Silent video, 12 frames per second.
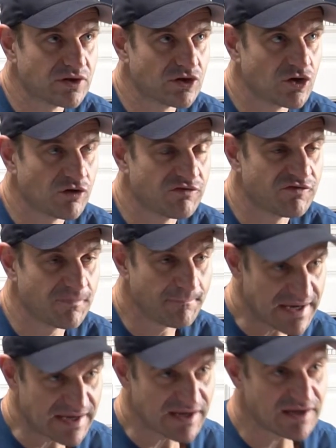You know, for
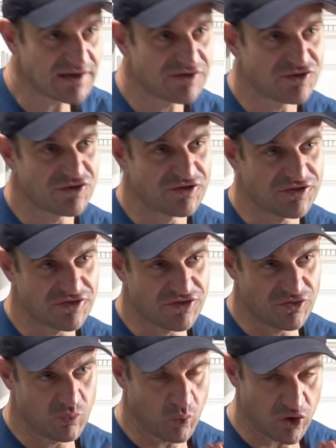me,
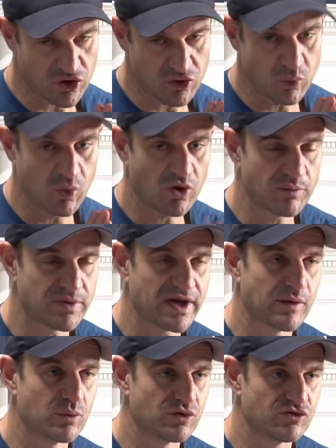what you want to be able to